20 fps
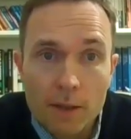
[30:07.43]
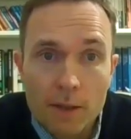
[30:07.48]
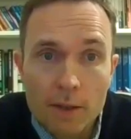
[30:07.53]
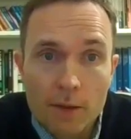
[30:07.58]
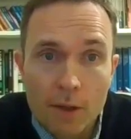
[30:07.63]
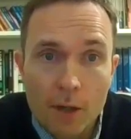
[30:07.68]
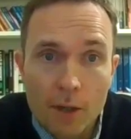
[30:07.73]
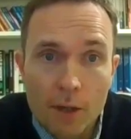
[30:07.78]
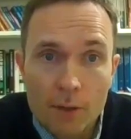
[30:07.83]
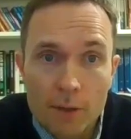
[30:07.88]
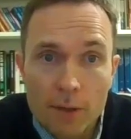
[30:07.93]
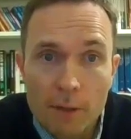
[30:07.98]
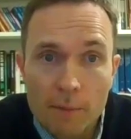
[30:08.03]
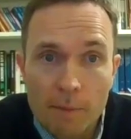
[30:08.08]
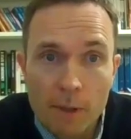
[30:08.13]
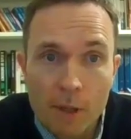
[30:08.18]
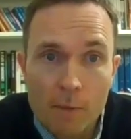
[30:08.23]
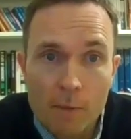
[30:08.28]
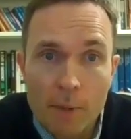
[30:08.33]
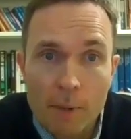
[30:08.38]
strong
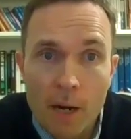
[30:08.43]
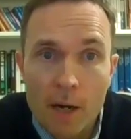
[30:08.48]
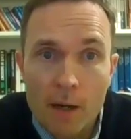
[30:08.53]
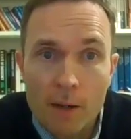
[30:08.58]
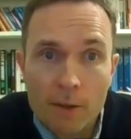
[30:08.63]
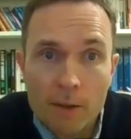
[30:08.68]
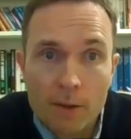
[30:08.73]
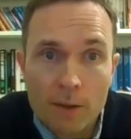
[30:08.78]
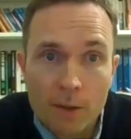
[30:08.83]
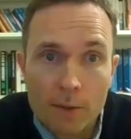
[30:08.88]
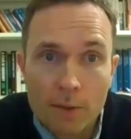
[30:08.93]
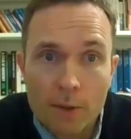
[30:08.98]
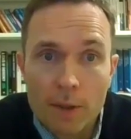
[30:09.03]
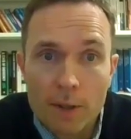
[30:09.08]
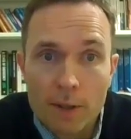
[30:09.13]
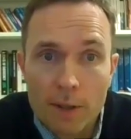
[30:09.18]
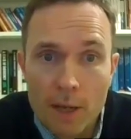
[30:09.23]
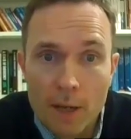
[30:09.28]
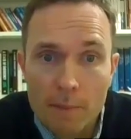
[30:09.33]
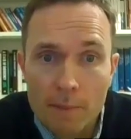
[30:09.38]
CPO powers so it could
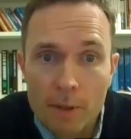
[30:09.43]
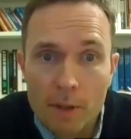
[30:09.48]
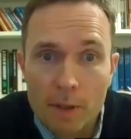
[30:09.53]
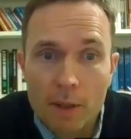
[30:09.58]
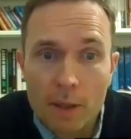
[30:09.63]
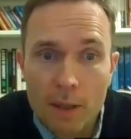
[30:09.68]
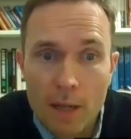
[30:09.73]
assemble